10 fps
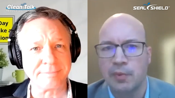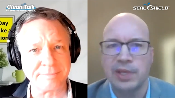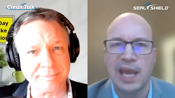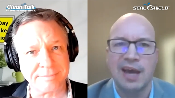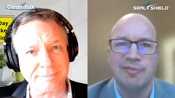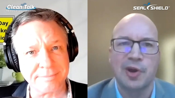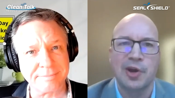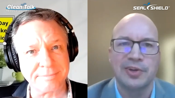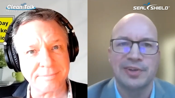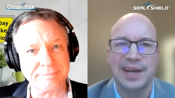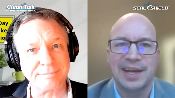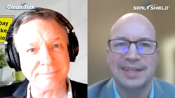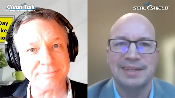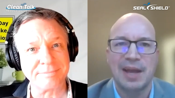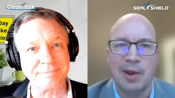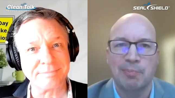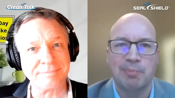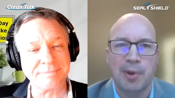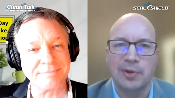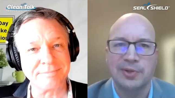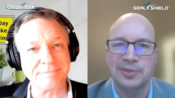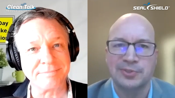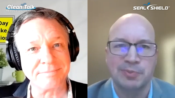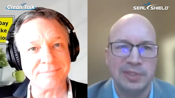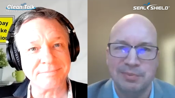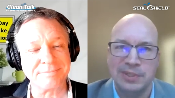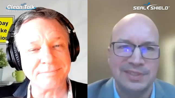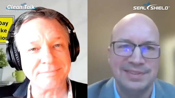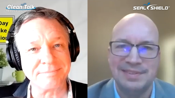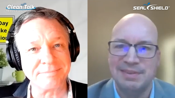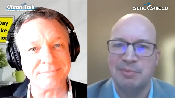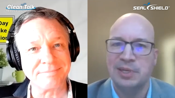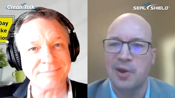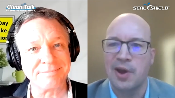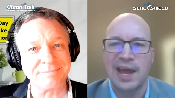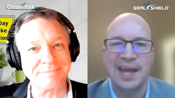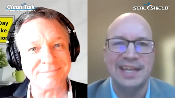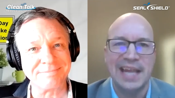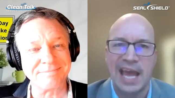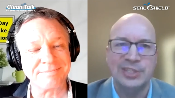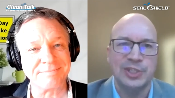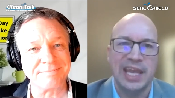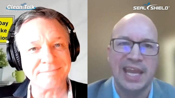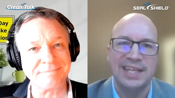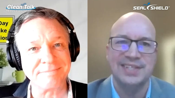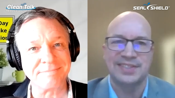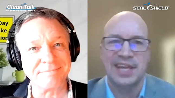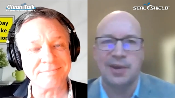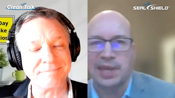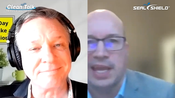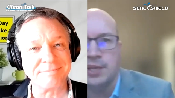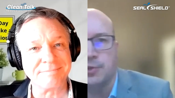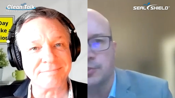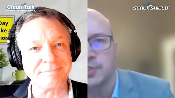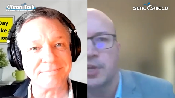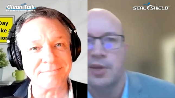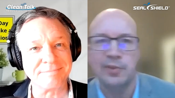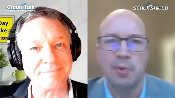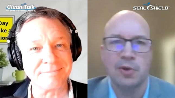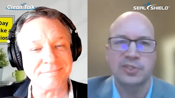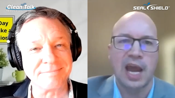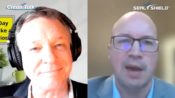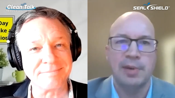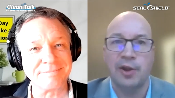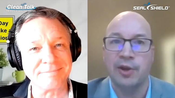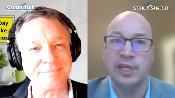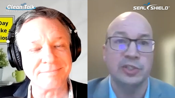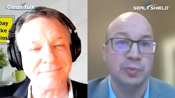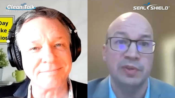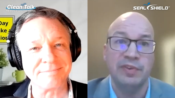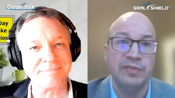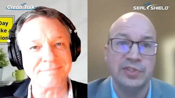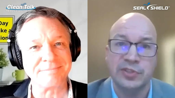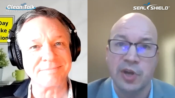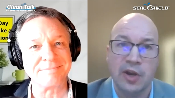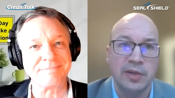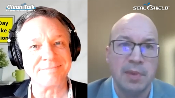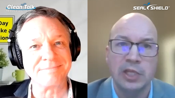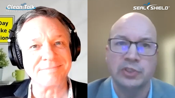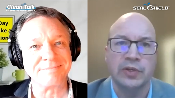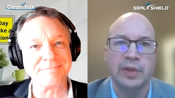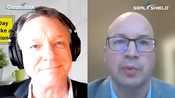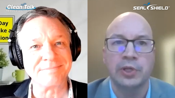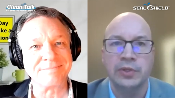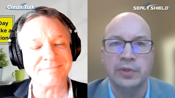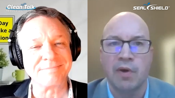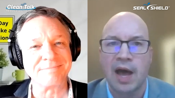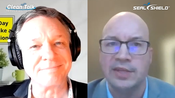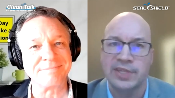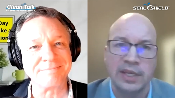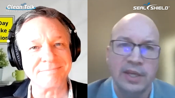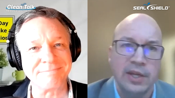Speaker 1: we have our uh, our partners. We we do, we go ahead and educate and say, okay, here's the most common areas. We've even started to make sure that we're utilizing